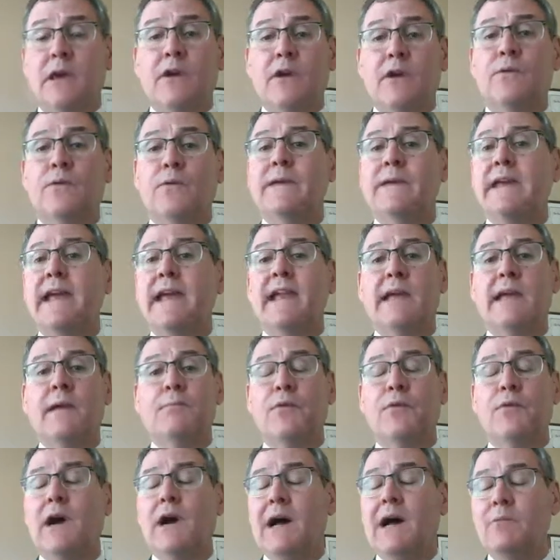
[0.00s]

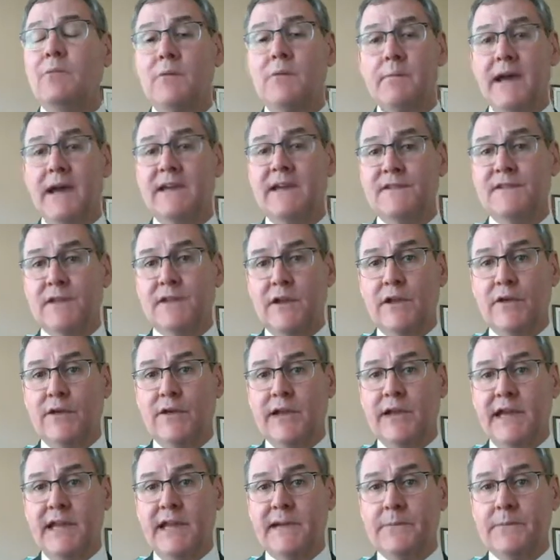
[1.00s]
Creating problem-based
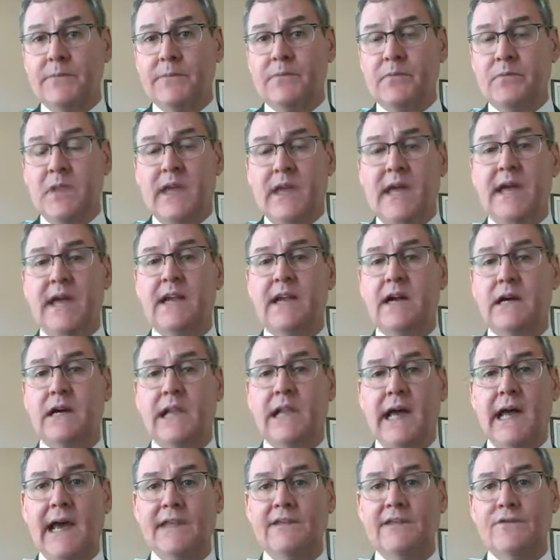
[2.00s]
learning in a
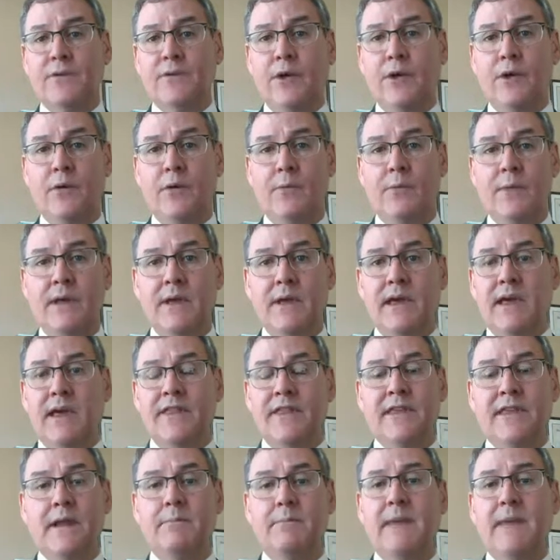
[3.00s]
classroom
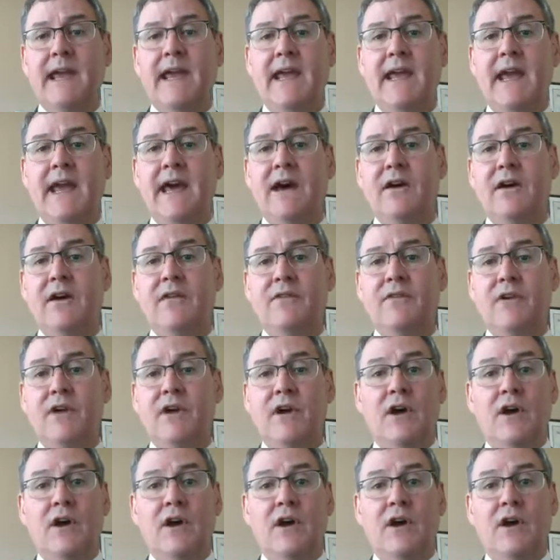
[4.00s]
that may have